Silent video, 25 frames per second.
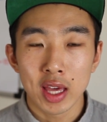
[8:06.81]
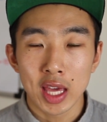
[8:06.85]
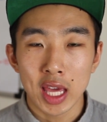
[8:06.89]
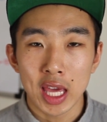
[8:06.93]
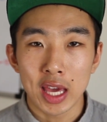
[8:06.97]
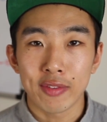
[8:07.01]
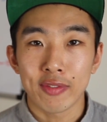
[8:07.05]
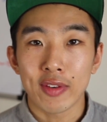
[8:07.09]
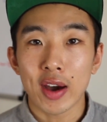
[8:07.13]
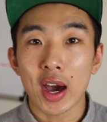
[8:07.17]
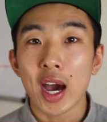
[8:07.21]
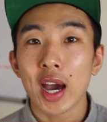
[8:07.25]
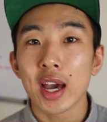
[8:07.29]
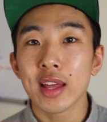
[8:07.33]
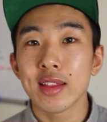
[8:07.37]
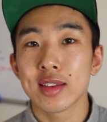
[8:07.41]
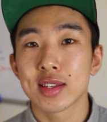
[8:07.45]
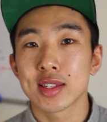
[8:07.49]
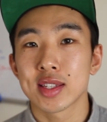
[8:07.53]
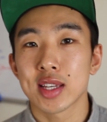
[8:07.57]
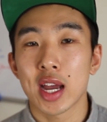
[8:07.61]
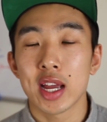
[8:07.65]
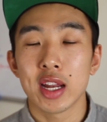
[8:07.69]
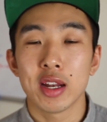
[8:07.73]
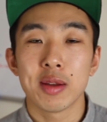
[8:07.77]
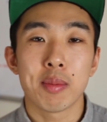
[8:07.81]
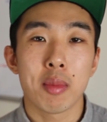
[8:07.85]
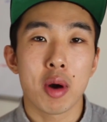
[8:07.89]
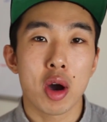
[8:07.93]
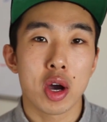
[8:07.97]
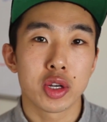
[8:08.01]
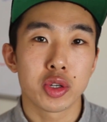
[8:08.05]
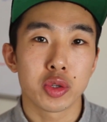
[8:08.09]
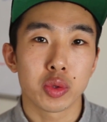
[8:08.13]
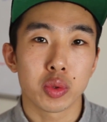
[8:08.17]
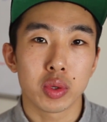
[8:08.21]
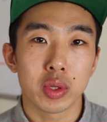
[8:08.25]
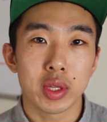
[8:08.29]
if I design a
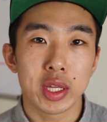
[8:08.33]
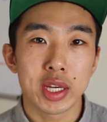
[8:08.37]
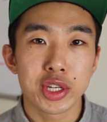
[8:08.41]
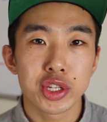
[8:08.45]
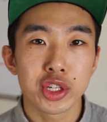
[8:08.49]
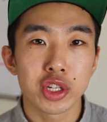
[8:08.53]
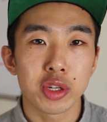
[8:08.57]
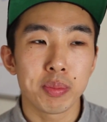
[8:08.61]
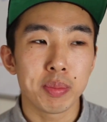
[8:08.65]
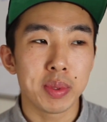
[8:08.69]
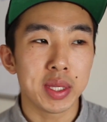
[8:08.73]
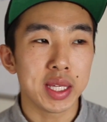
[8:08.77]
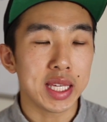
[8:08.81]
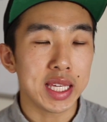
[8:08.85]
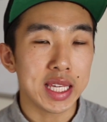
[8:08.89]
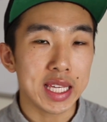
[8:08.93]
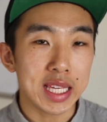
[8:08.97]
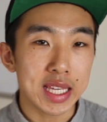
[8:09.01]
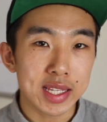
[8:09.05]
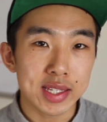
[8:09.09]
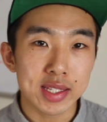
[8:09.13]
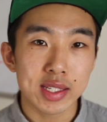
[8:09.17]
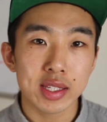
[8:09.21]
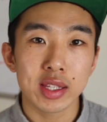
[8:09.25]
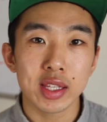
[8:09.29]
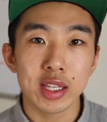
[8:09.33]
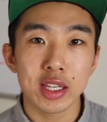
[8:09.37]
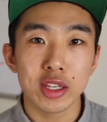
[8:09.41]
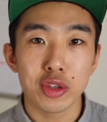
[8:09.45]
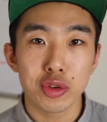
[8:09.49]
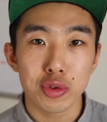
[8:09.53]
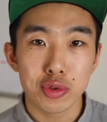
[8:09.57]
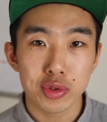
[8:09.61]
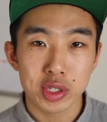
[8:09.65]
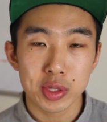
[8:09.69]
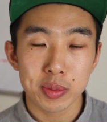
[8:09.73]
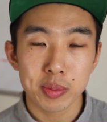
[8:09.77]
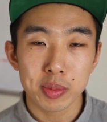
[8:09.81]
module, it should be easily
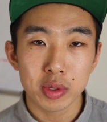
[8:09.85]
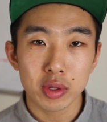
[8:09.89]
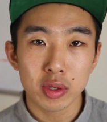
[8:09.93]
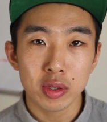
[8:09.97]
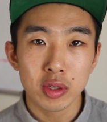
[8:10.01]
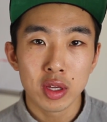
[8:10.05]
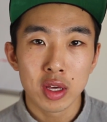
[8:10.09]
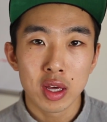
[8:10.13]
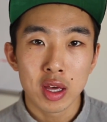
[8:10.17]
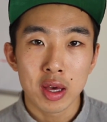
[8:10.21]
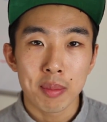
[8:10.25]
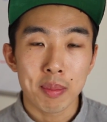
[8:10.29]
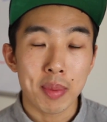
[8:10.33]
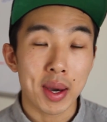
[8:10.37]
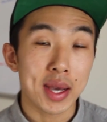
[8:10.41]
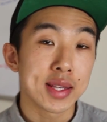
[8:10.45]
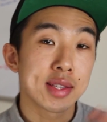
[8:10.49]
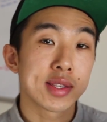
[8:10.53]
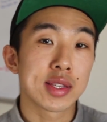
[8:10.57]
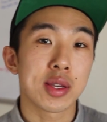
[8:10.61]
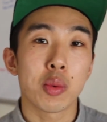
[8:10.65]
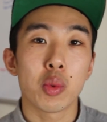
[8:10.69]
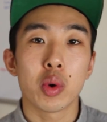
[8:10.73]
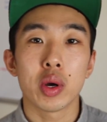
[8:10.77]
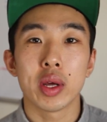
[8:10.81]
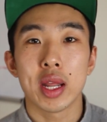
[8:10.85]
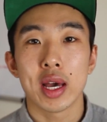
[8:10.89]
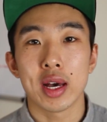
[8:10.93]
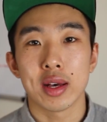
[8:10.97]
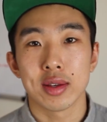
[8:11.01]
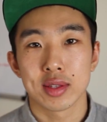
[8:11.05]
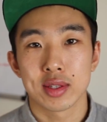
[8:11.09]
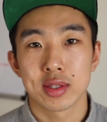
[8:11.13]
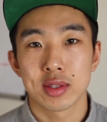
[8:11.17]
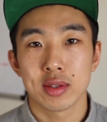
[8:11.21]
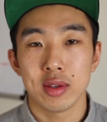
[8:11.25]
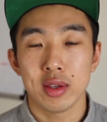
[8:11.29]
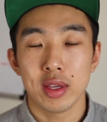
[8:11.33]
usable by someone
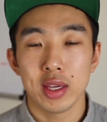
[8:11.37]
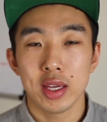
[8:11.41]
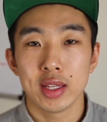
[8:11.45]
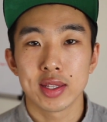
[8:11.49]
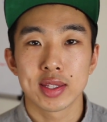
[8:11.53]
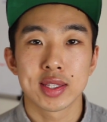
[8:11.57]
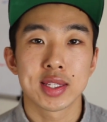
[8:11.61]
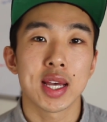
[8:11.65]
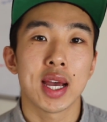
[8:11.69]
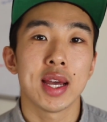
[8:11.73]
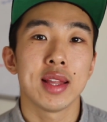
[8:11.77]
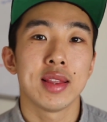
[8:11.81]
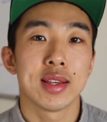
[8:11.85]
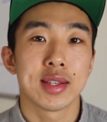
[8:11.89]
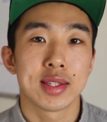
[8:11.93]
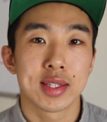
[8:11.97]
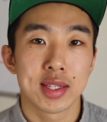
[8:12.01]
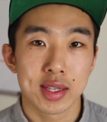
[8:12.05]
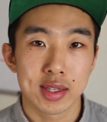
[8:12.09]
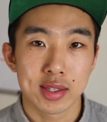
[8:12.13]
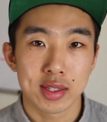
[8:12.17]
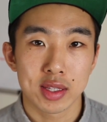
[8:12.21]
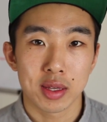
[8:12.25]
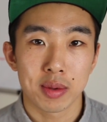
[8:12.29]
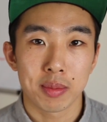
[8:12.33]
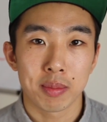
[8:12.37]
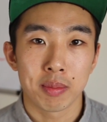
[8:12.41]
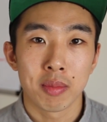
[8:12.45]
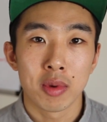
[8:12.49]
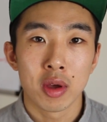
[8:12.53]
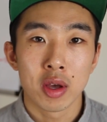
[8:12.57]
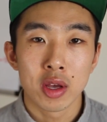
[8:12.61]
else inside the system.